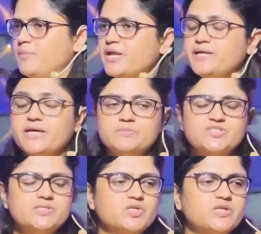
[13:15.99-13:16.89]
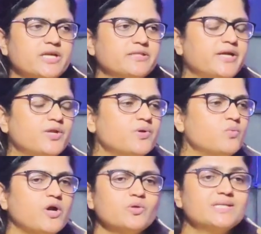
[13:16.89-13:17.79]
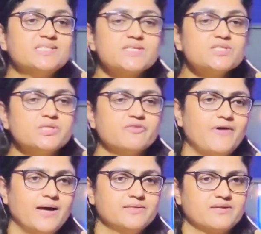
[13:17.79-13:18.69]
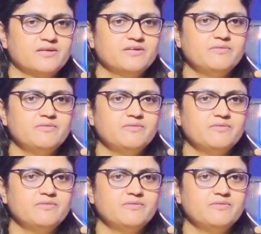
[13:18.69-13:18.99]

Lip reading: Many times the children, they do not want to listen to the father.